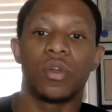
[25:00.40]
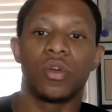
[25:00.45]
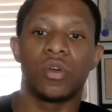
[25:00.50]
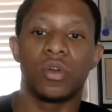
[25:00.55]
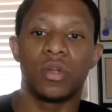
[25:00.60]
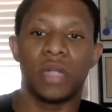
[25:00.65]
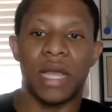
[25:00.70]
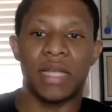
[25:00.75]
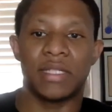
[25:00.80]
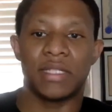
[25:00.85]

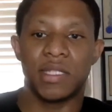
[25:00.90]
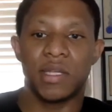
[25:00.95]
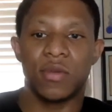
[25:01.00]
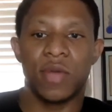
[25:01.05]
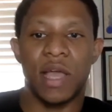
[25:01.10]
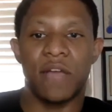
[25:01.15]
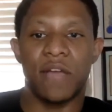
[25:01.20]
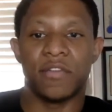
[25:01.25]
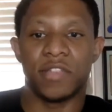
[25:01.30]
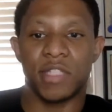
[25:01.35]
on, I still
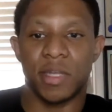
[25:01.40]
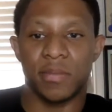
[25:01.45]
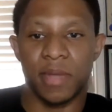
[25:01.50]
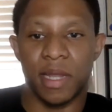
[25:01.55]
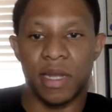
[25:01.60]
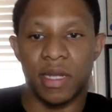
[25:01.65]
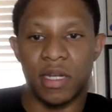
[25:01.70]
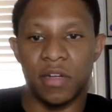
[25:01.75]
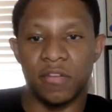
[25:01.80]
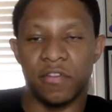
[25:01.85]
have something
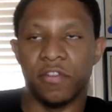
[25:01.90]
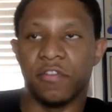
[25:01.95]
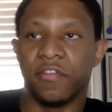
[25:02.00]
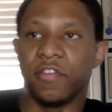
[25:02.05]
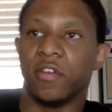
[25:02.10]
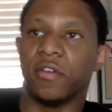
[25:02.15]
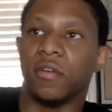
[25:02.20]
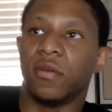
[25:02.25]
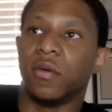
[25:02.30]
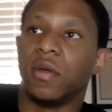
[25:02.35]
I need to
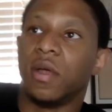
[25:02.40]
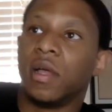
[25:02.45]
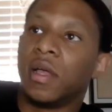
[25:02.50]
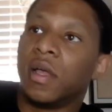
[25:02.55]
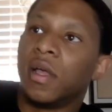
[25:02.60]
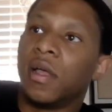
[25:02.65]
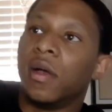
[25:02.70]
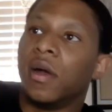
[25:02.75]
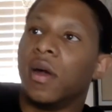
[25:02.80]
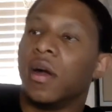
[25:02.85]
fulfill.
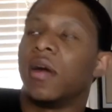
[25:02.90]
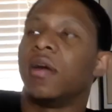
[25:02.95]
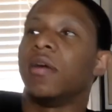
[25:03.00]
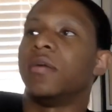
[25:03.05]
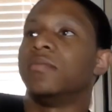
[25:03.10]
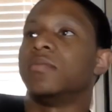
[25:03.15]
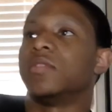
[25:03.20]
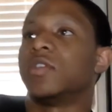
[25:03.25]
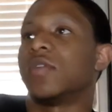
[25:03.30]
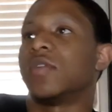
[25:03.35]

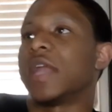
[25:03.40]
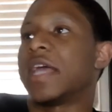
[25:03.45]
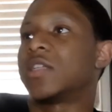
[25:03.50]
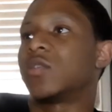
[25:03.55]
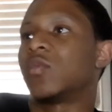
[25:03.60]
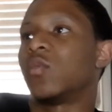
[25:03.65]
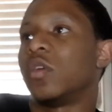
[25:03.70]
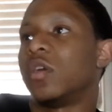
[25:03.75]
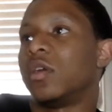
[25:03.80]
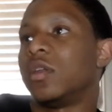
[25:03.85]
Um, so
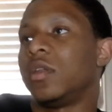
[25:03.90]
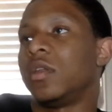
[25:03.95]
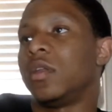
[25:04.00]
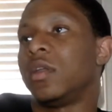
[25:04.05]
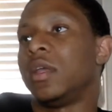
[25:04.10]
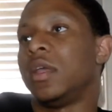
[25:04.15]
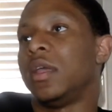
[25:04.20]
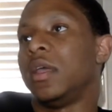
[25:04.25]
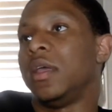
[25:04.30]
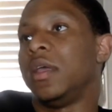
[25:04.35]
that's one.
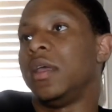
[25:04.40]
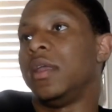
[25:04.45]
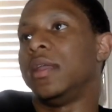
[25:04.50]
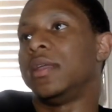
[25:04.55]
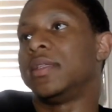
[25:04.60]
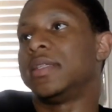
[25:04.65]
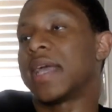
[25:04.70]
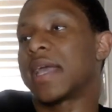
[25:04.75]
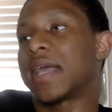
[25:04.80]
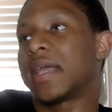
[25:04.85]
The
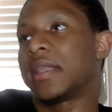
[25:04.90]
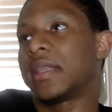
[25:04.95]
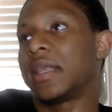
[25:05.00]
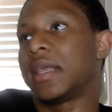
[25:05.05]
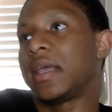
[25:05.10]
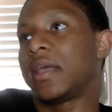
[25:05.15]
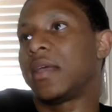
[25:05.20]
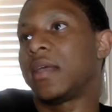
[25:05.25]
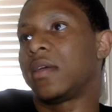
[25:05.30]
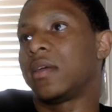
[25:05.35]
second
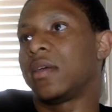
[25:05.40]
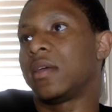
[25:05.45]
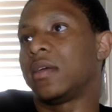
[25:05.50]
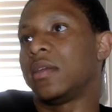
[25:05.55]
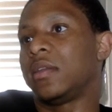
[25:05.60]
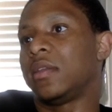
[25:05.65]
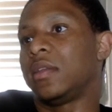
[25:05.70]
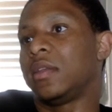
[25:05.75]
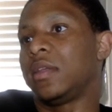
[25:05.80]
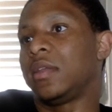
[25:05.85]
thing,
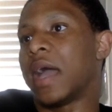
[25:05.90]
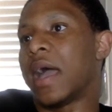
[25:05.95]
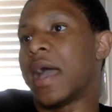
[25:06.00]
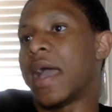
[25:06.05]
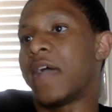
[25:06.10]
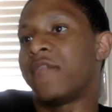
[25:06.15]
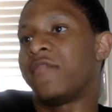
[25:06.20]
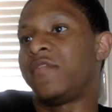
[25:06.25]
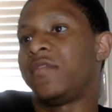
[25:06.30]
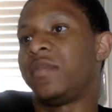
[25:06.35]
I
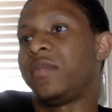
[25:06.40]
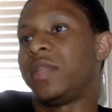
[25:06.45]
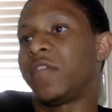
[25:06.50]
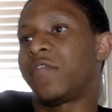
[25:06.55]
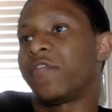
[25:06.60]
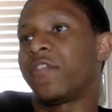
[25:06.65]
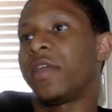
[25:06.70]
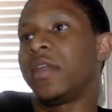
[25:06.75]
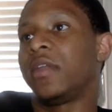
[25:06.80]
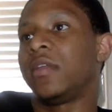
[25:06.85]
have
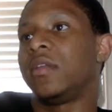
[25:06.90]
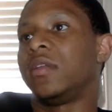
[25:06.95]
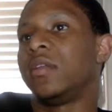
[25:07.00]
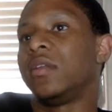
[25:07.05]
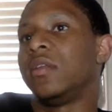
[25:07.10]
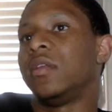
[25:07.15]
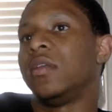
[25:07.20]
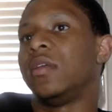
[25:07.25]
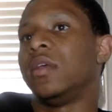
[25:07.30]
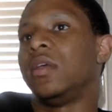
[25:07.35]
different
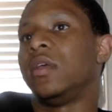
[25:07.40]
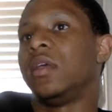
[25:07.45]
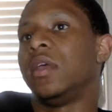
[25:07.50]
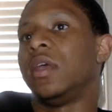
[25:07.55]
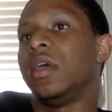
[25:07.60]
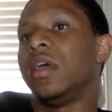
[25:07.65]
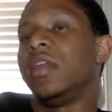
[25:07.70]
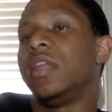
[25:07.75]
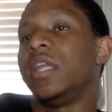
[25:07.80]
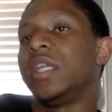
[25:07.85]

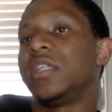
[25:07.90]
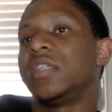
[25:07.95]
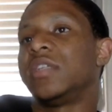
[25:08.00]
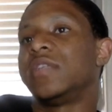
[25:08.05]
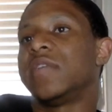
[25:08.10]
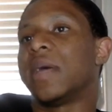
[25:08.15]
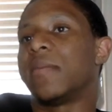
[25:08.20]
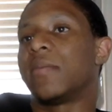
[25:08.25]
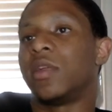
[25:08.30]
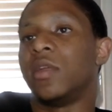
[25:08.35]

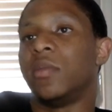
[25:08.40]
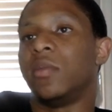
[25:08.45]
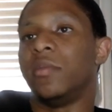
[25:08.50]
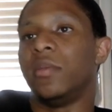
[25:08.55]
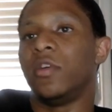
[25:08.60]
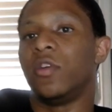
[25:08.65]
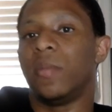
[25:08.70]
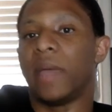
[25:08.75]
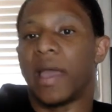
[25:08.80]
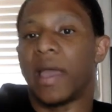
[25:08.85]
initiatives that I'm going to
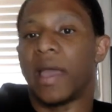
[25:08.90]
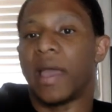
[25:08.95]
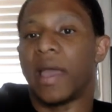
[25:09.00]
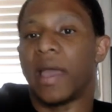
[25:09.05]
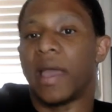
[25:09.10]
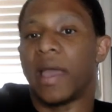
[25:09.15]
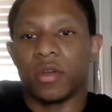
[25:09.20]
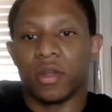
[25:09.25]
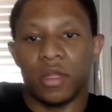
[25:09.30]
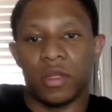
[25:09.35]
build back in
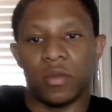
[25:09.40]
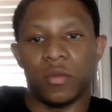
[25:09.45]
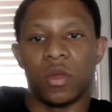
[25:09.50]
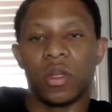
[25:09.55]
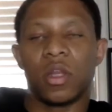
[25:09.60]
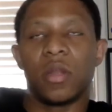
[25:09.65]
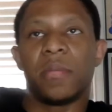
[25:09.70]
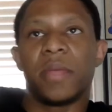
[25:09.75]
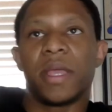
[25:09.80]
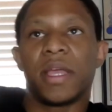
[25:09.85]
Brooklyn.
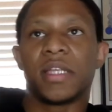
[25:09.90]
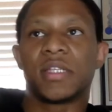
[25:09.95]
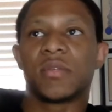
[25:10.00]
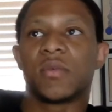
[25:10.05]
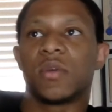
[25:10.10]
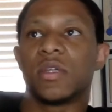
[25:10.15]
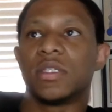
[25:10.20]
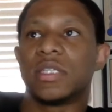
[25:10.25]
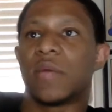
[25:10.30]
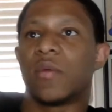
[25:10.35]
One of the
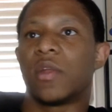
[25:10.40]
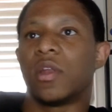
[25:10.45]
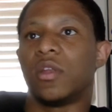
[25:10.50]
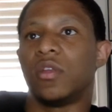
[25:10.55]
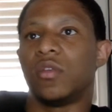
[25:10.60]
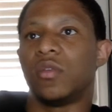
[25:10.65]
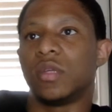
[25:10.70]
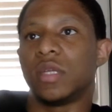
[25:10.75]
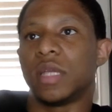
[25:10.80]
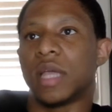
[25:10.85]
biggest ones I want
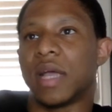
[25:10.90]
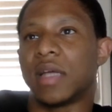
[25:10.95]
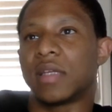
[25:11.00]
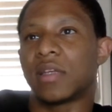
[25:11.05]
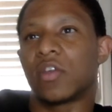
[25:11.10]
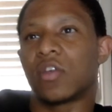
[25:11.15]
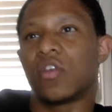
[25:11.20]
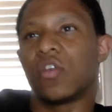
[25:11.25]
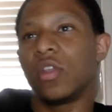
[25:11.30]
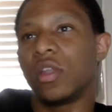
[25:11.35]
to do it. I
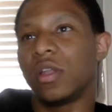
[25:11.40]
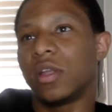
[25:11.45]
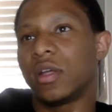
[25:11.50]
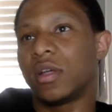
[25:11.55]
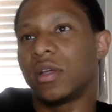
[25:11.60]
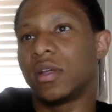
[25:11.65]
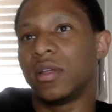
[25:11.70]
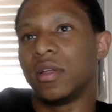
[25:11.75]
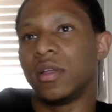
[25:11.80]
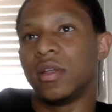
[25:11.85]
call it
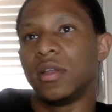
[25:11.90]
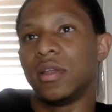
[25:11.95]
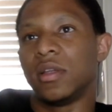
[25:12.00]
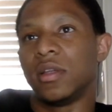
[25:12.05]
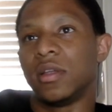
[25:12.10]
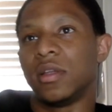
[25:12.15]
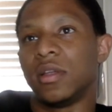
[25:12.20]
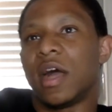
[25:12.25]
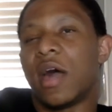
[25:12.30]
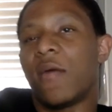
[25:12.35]
a.
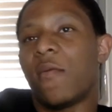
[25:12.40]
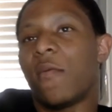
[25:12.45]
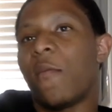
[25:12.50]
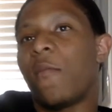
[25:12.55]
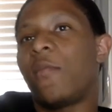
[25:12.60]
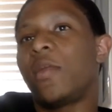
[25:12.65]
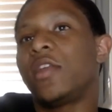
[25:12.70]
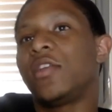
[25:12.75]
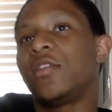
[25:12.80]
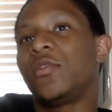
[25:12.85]
I
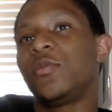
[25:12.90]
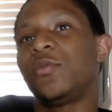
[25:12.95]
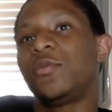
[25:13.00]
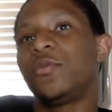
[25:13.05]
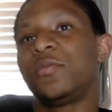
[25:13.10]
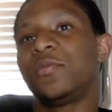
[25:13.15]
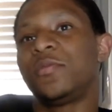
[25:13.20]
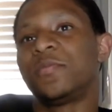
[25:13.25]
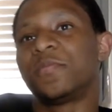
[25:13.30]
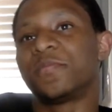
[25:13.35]
want to
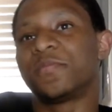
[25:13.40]
do